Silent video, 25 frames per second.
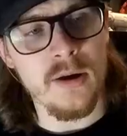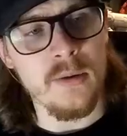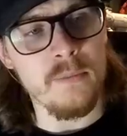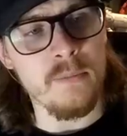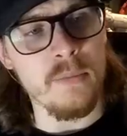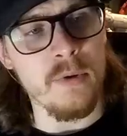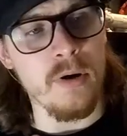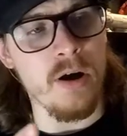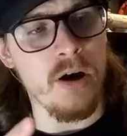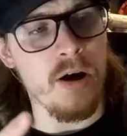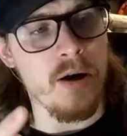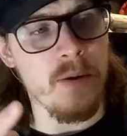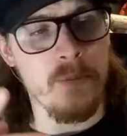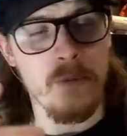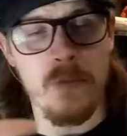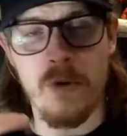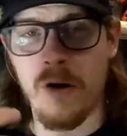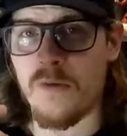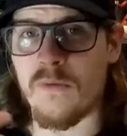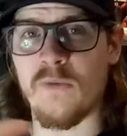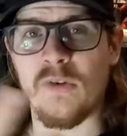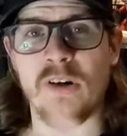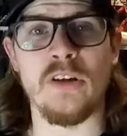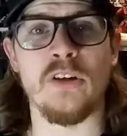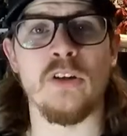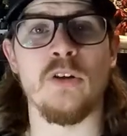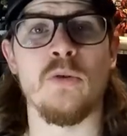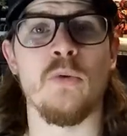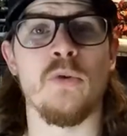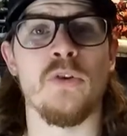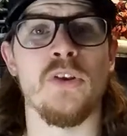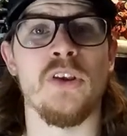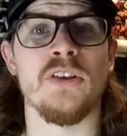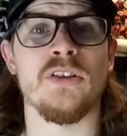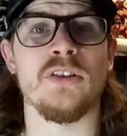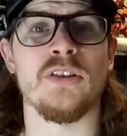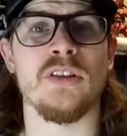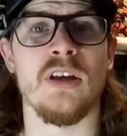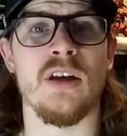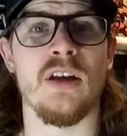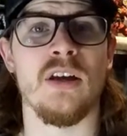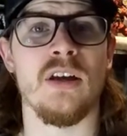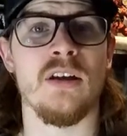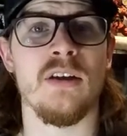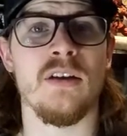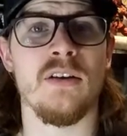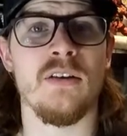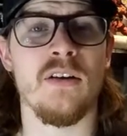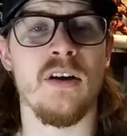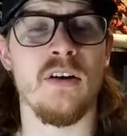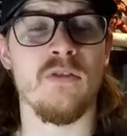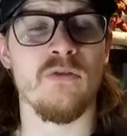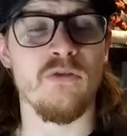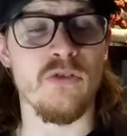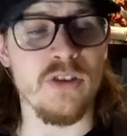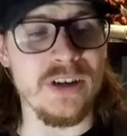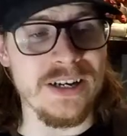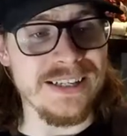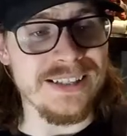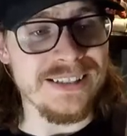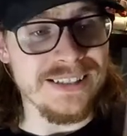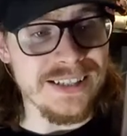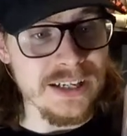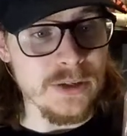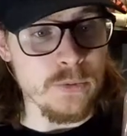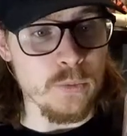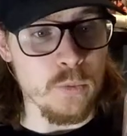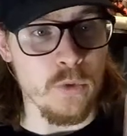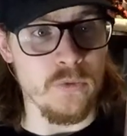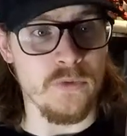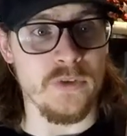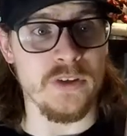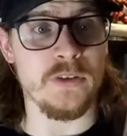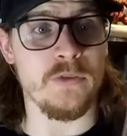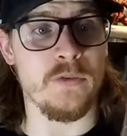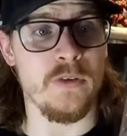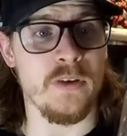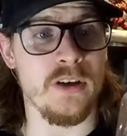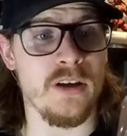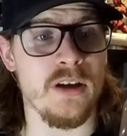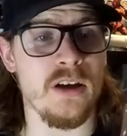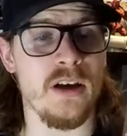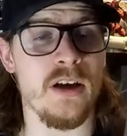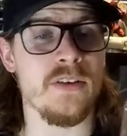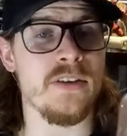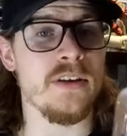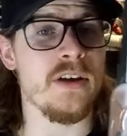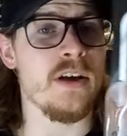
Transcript: but um, I really do want this, uh, I really did want this figure and now